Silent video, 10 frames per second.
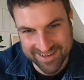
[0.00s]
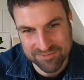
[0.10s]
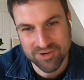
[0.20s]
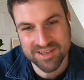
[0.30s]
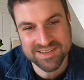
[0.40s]

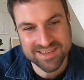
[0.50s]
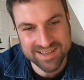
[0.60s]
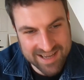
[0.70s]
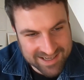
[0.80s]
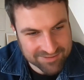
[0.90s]
and wanting
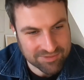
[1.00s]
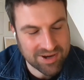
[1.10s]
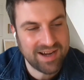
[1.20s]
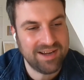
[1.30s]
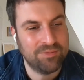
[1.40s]
to get it
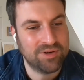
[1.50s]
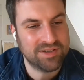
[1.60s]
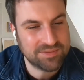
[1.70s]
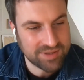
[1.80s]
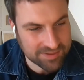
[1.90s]
right and
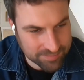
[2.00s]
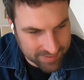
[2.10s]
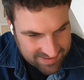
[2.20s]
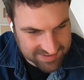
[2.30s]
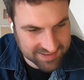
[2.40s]
wanting to be the
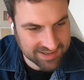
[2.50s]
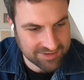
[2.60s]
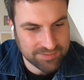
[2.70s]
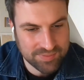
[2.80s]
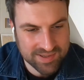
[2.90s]
best that I
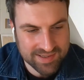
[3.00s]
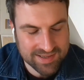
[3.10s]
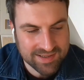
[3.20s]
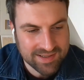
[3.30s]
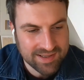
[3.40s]
could be,